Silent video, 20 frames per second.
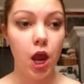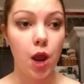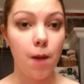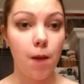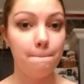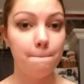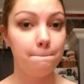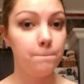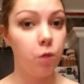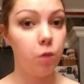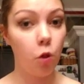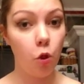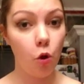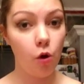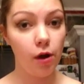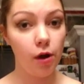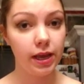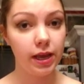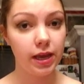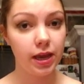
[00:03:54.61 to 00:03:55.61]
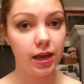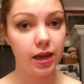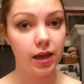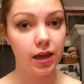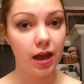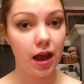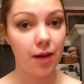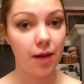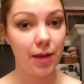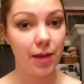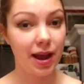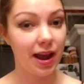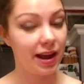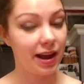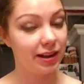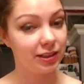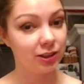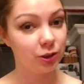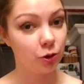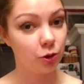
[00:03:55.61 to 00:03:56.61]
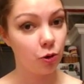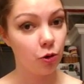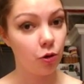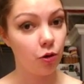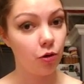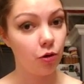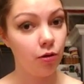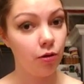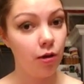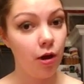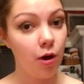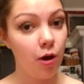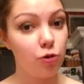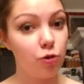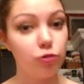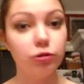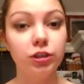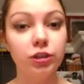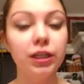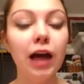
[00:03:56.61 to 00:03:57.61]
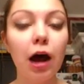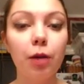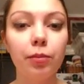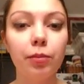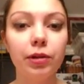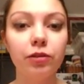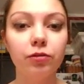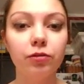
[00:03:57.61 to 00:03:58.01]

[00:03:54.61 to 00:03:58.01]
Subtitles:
employee at my high school who shall